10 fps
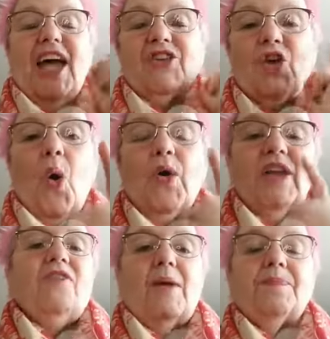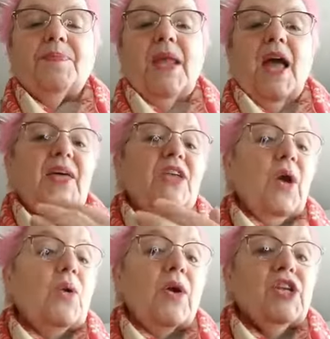Don't give up. That's why
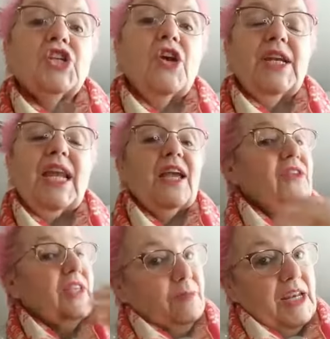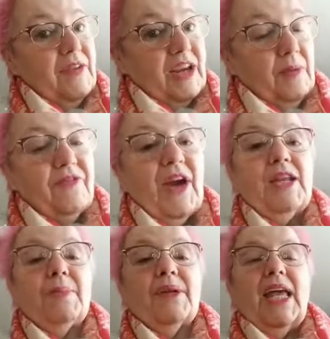I wanted to share today, because it is my Never Give Up Friday,
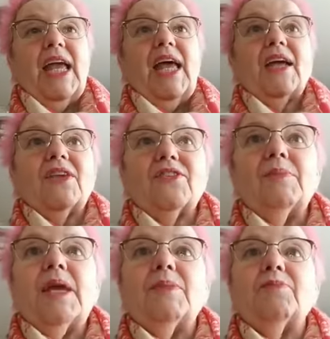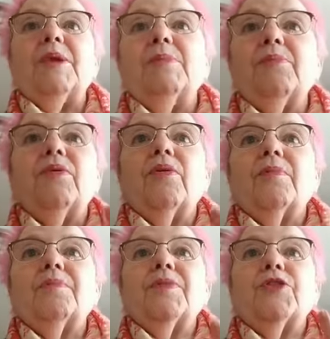but because sometimes people
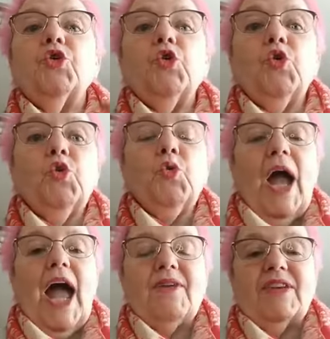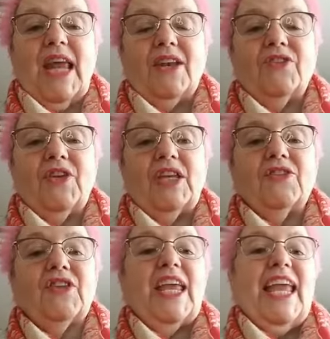do have a tendency to
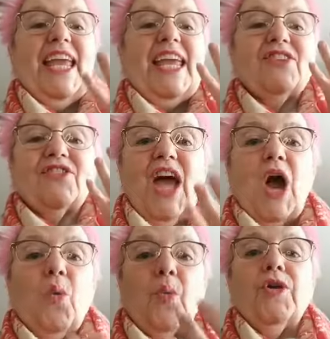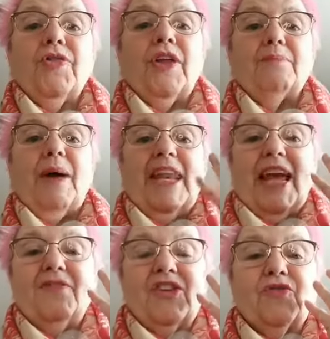say, it's not worth it, my
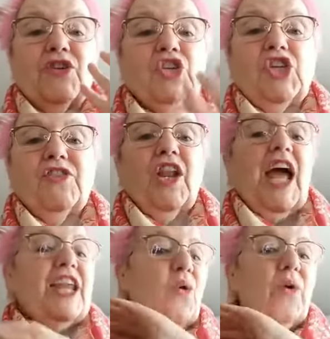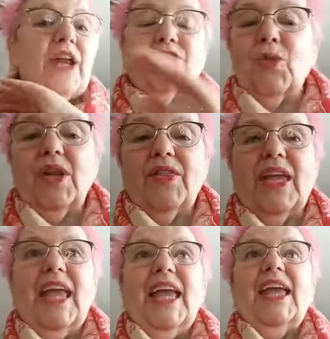life is for shizzle, I don't want to do anything,
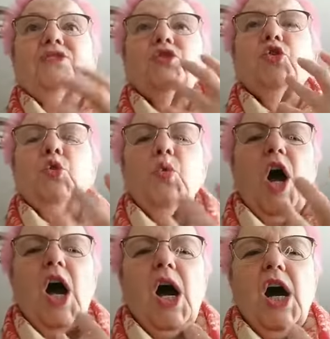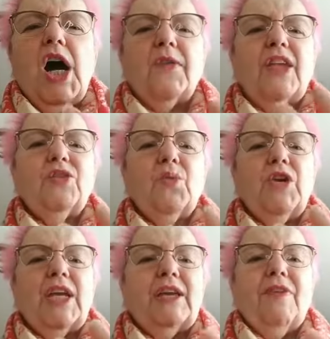it's too hard. That's where
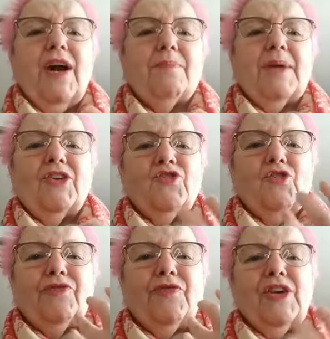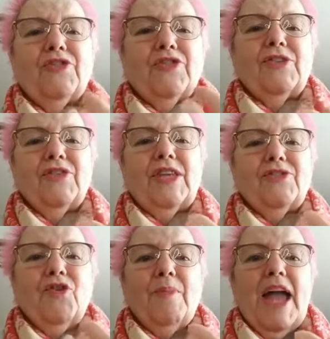you give up, because your fear sets in
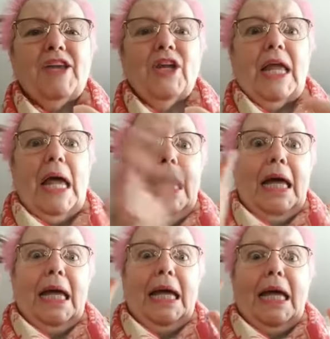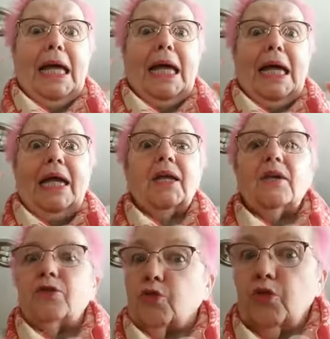so bad, you're like, ah.
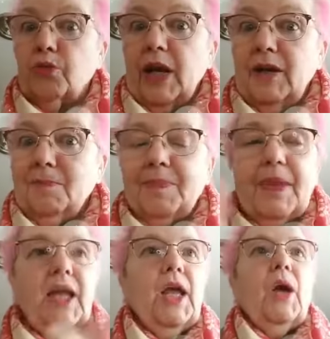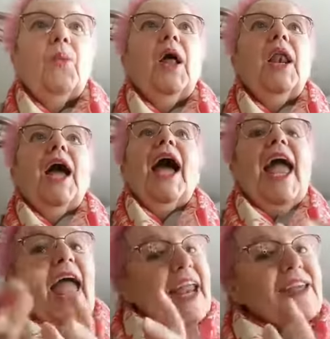True, right? Well, I had